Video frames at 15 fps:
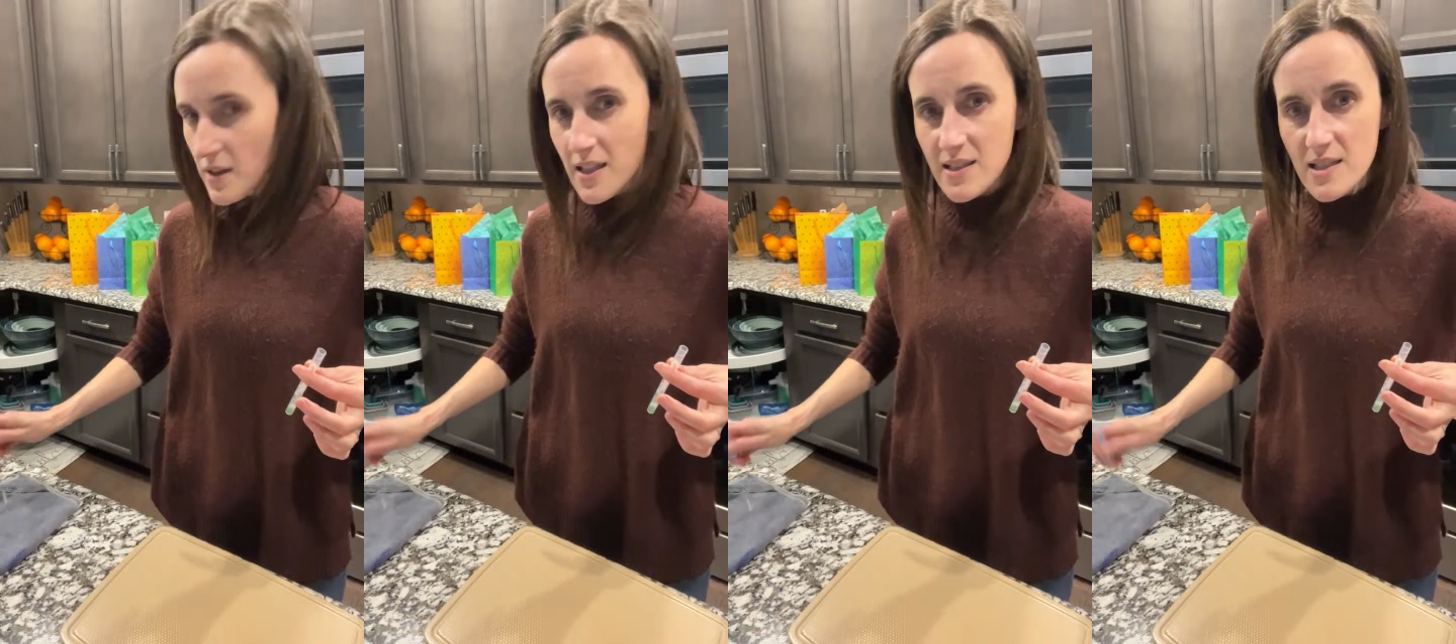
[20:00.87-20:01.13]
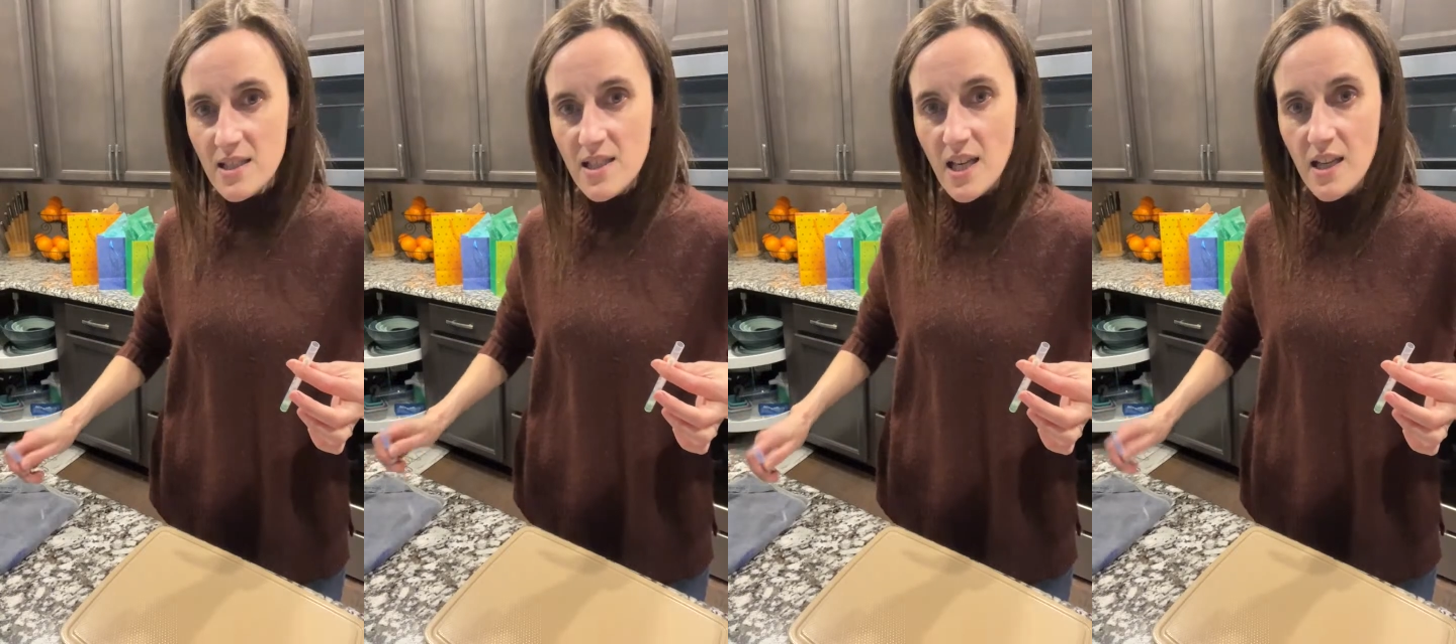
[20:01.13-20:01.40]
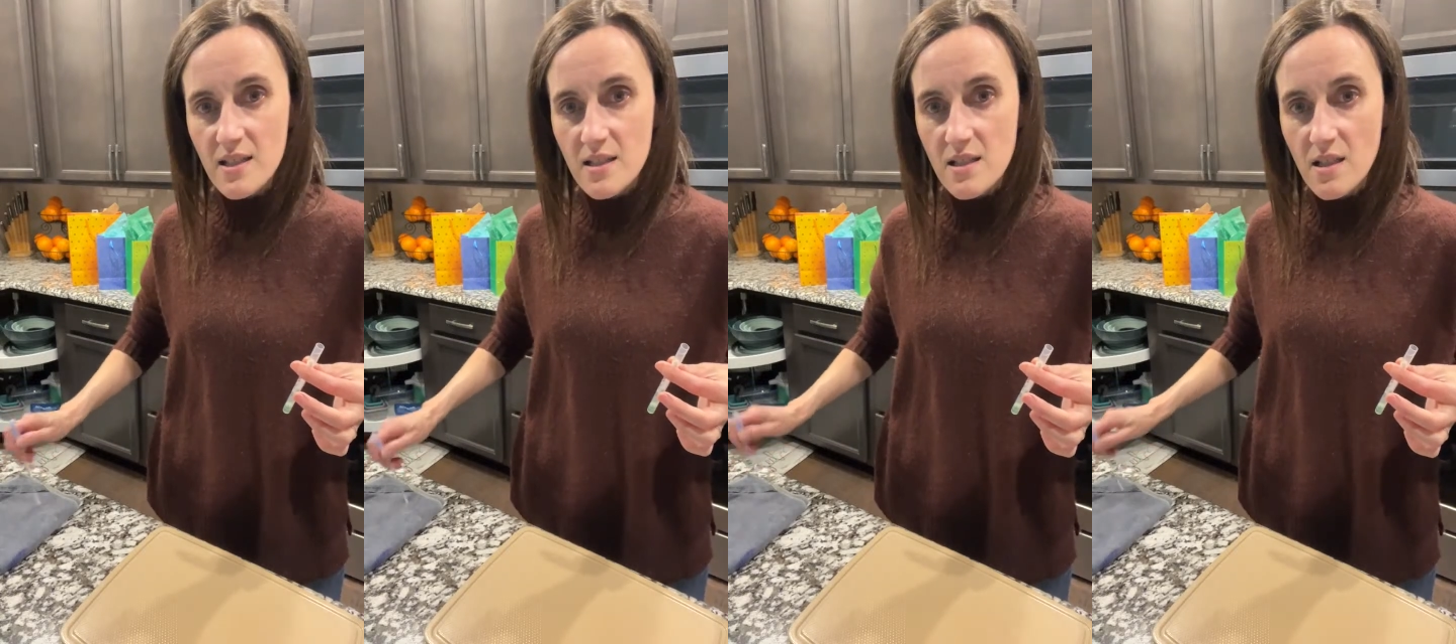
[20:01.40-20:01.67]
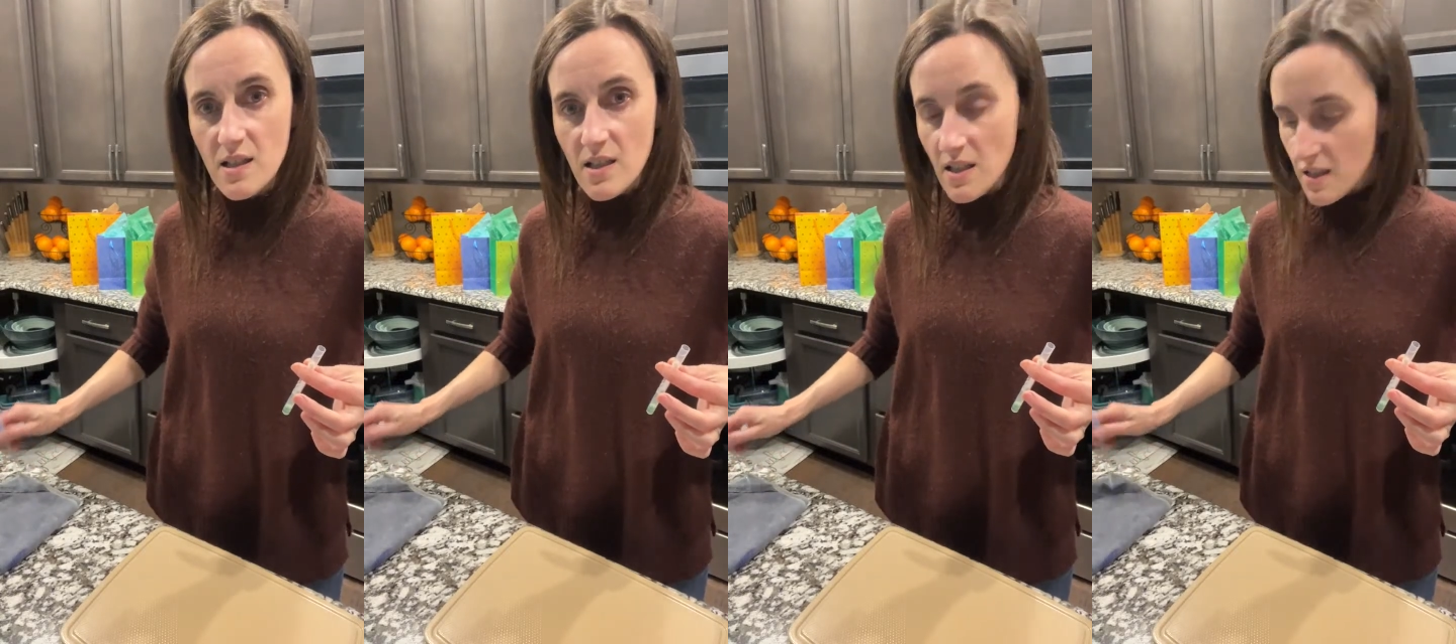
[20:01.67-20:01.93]
let's test
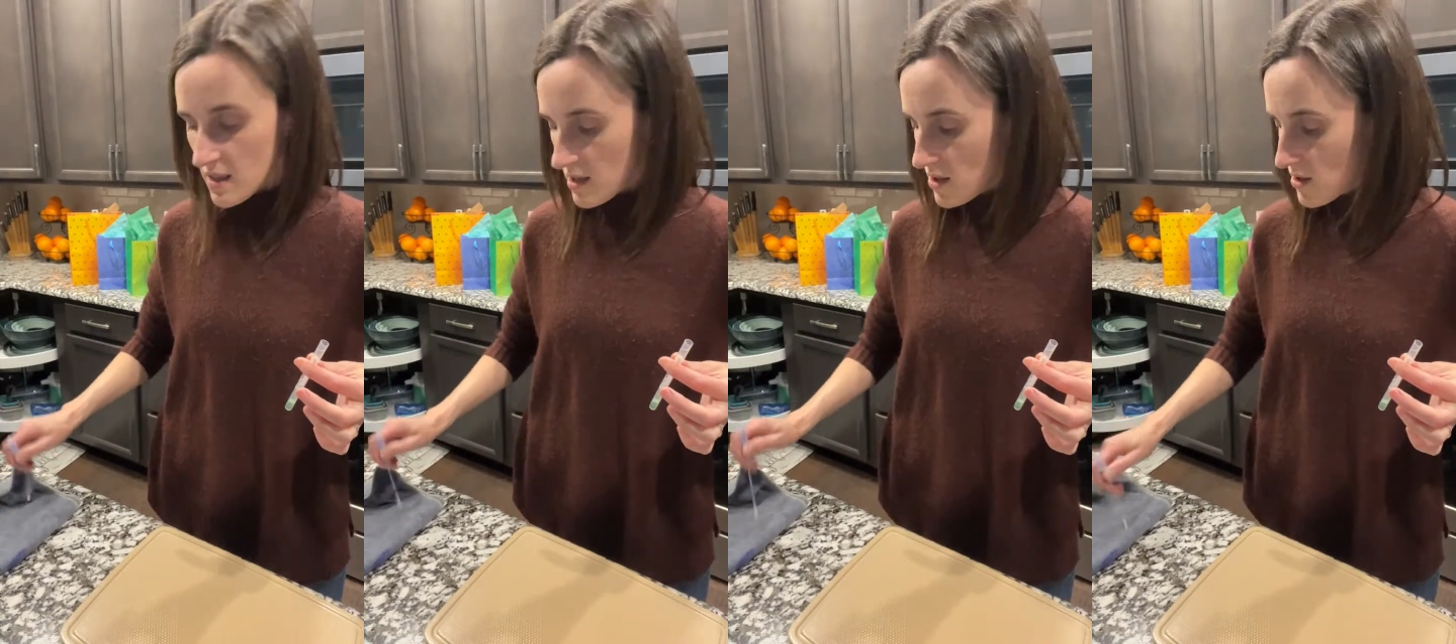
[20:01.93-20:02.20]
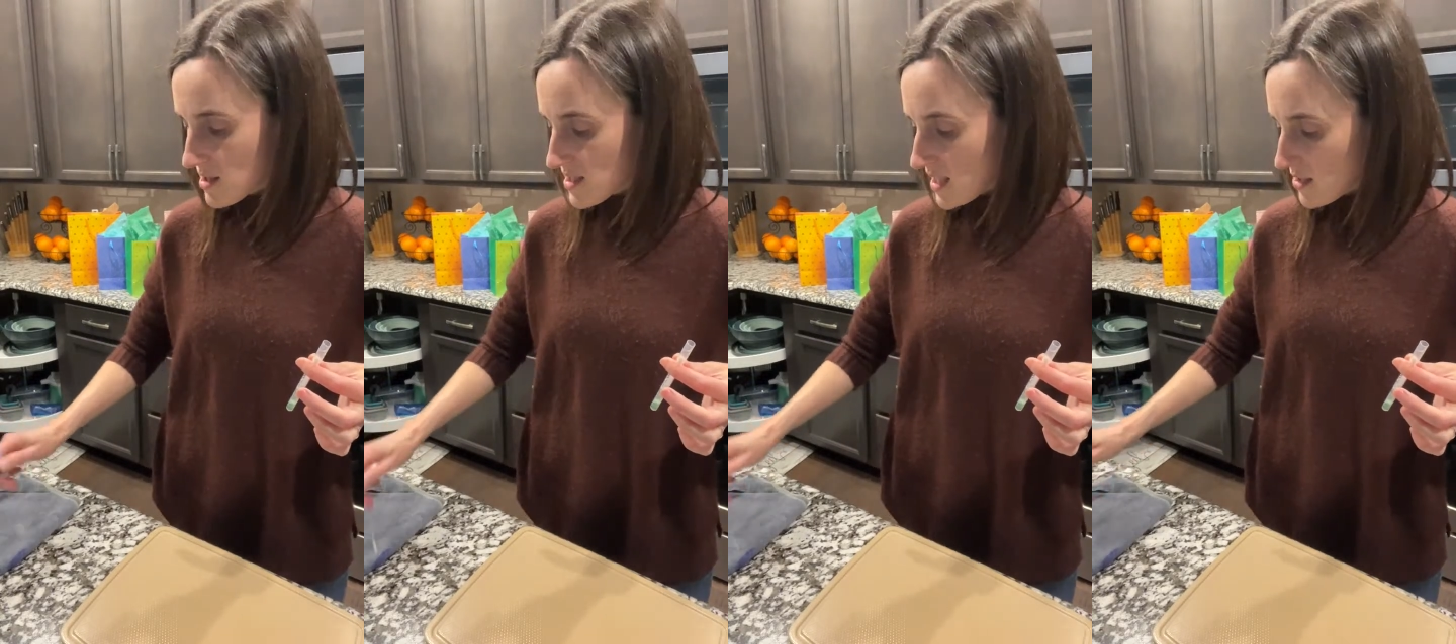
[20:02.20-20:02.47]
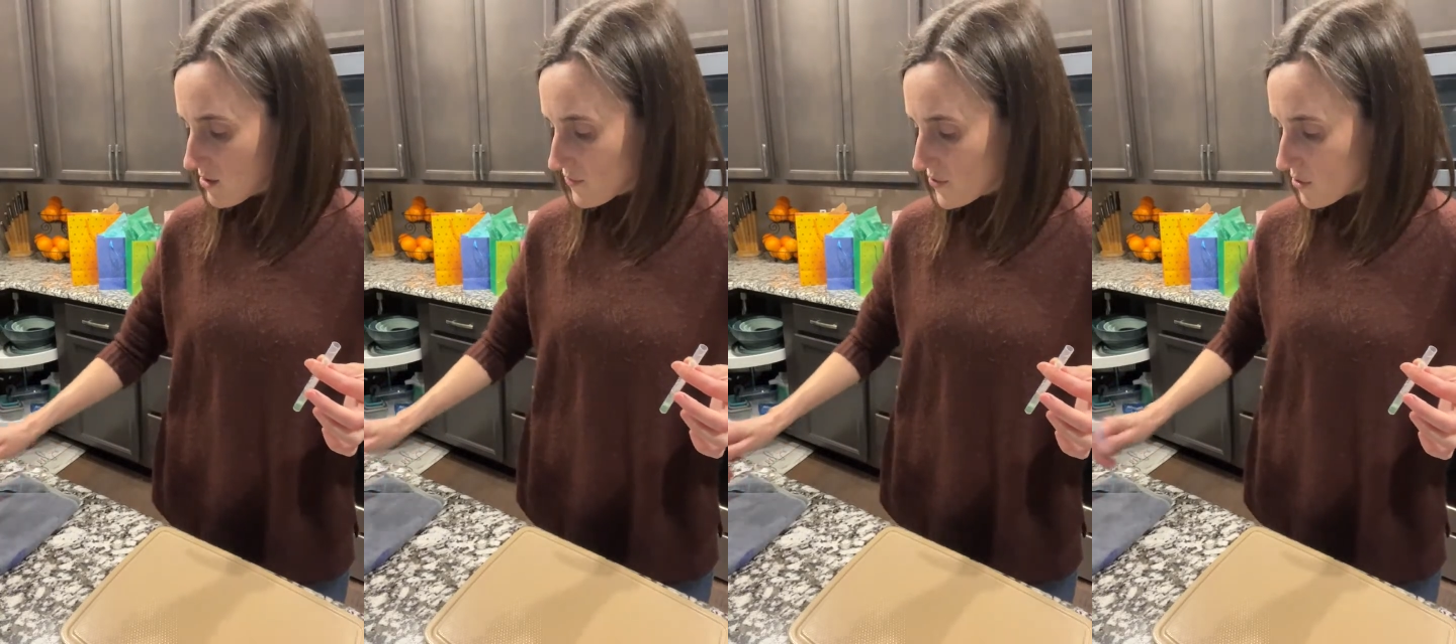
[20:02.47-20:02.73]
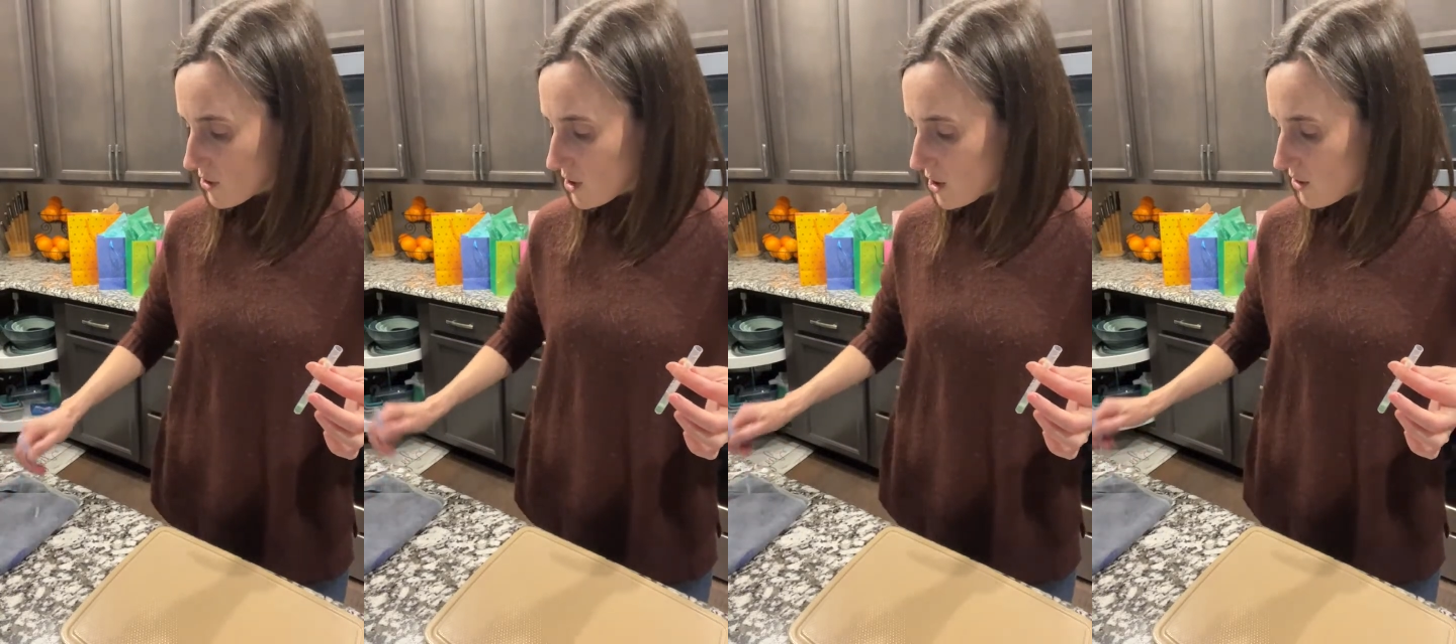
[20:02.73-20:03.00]
the side of the
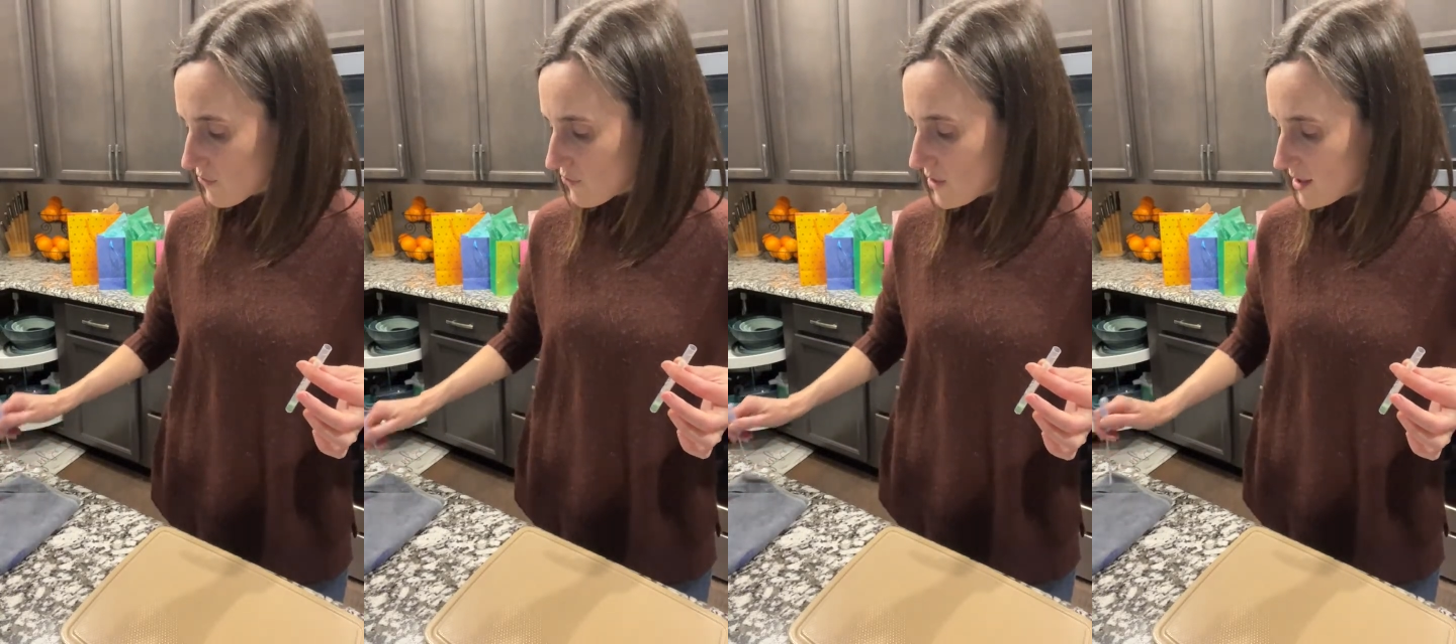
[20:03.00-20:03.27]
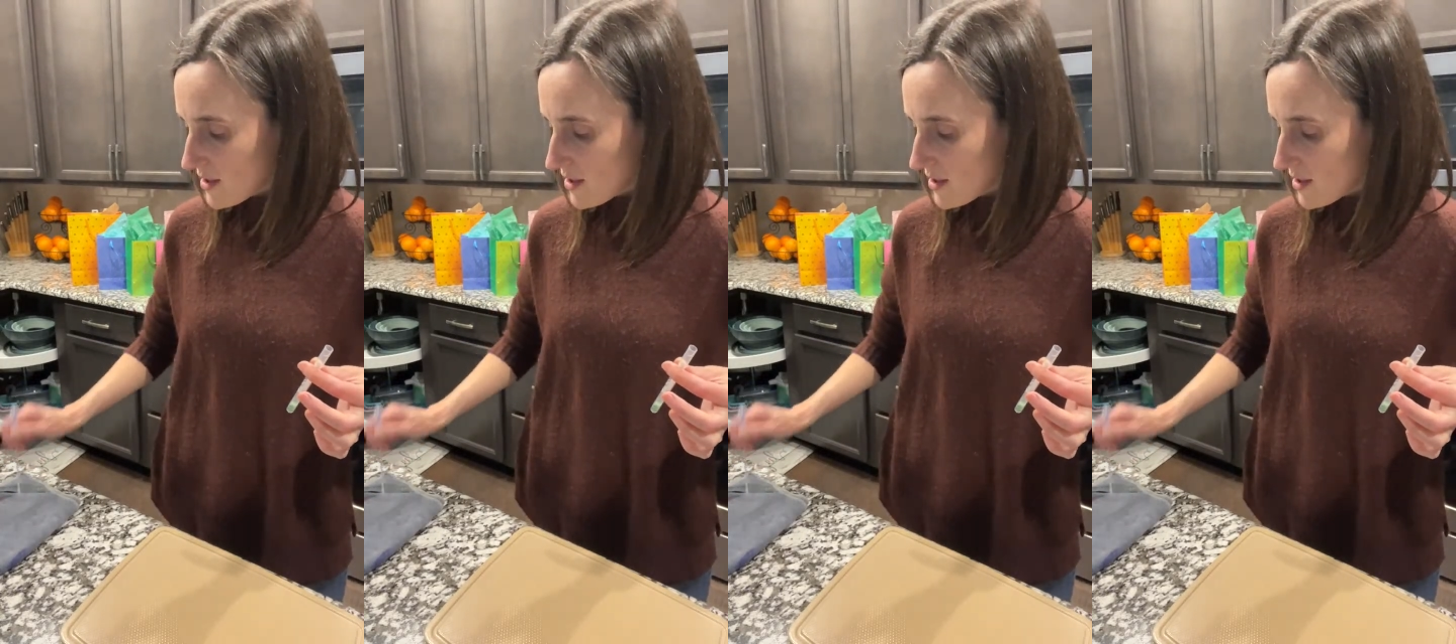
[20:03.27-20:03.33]
cloth right